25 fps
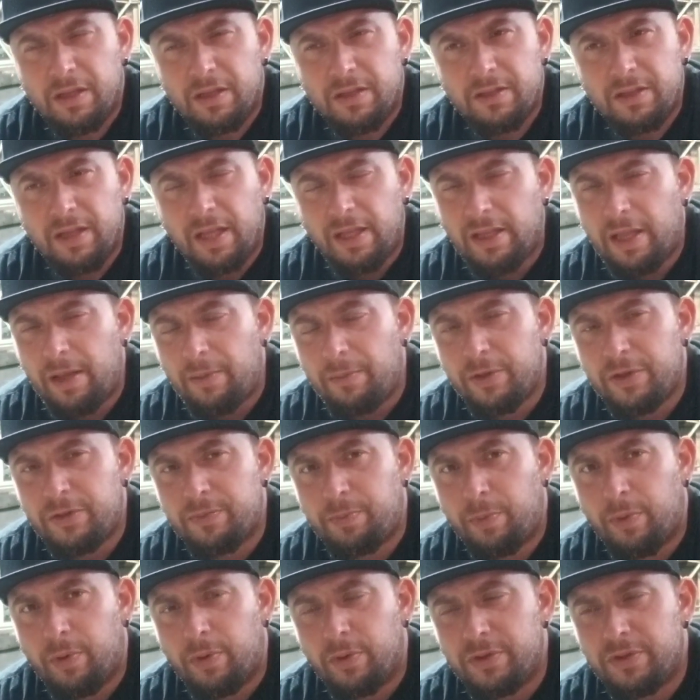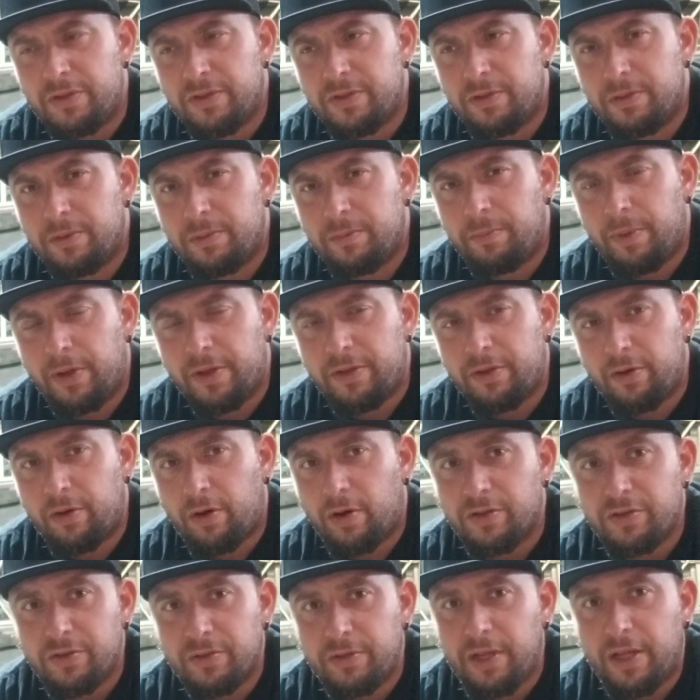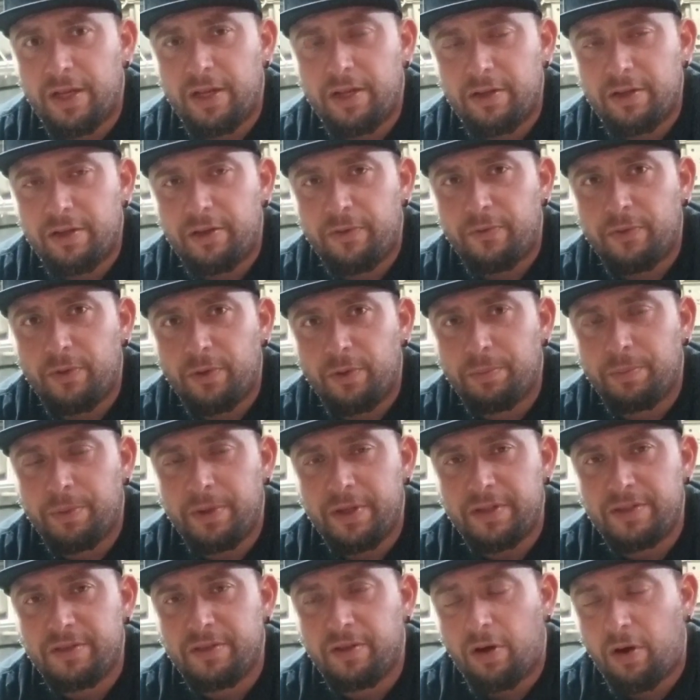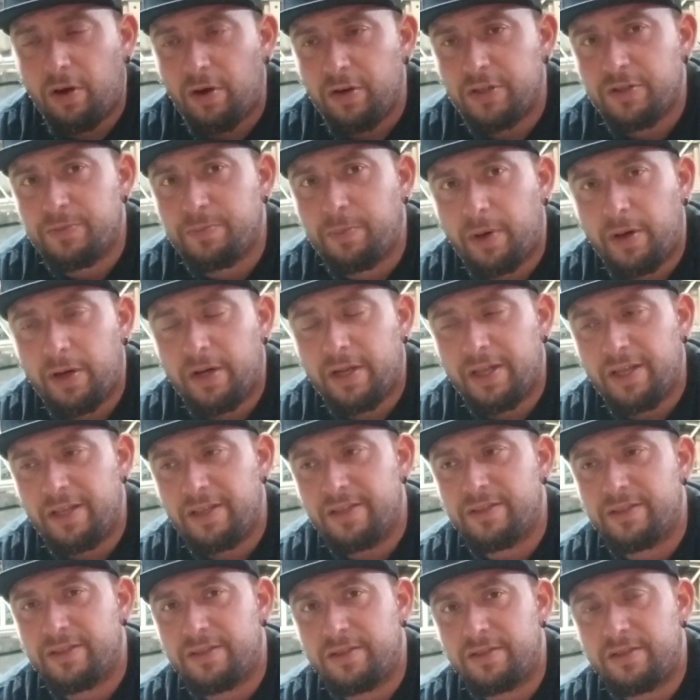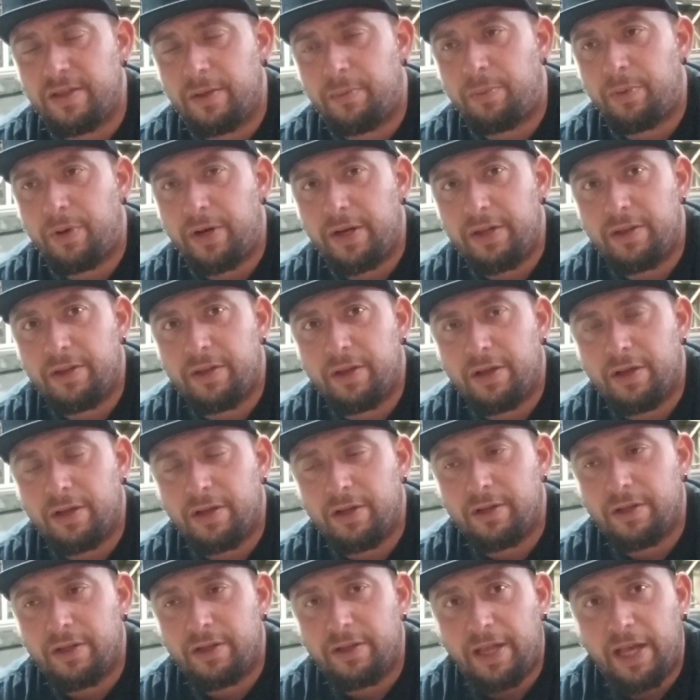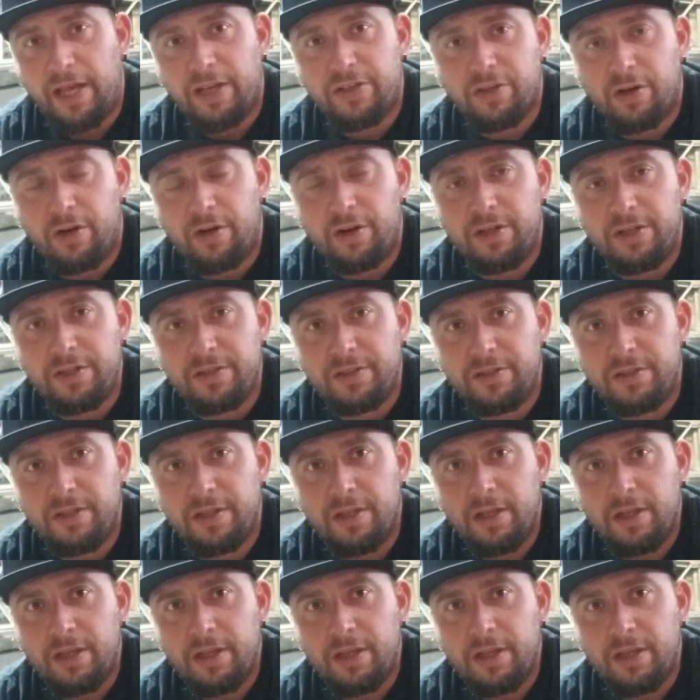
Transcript: that much bolts, but they're also not in a difficult place. The hardest part is separating the dash harness,